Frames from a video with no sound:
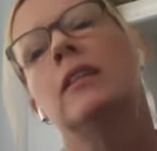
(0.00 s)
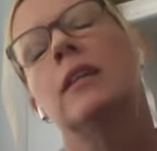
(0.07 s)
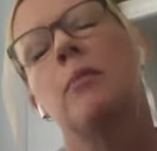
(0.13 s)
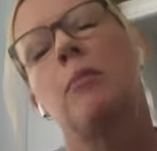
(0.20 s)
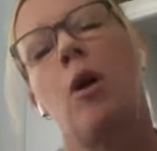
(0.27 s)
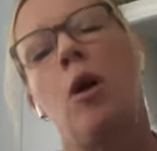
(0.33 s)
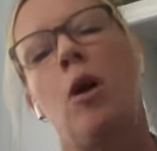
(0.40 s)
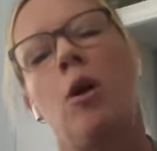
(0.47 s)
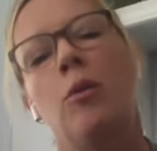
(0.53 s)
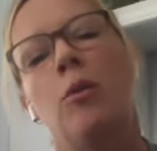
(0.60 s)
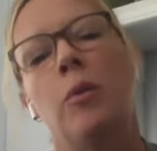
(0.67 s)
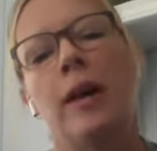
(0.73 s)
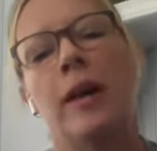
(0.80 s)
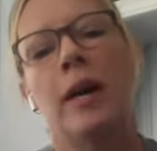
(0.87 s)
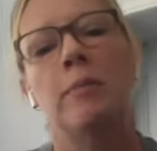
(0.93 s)
Come all
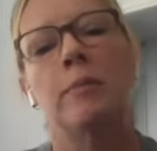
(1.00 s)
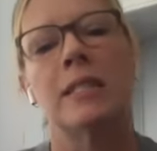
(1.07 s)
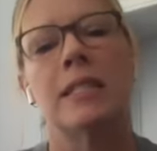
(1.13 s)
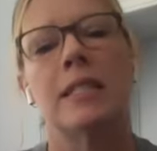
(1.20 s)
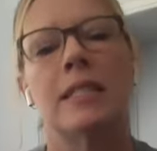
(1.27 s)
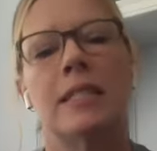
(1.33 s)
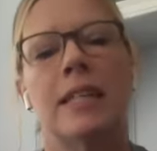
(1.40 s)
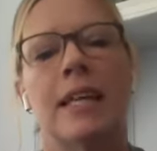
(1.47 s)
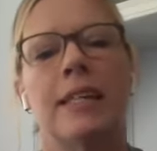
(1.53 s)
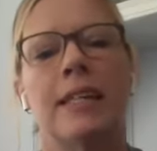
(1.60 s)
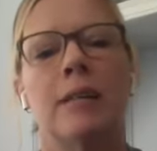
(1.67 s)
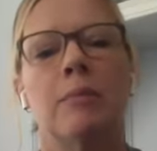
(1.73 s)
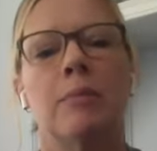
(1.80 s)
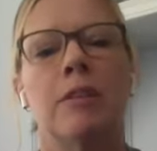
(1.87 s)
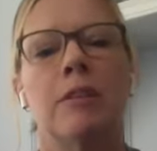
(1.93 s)
the way up to standing.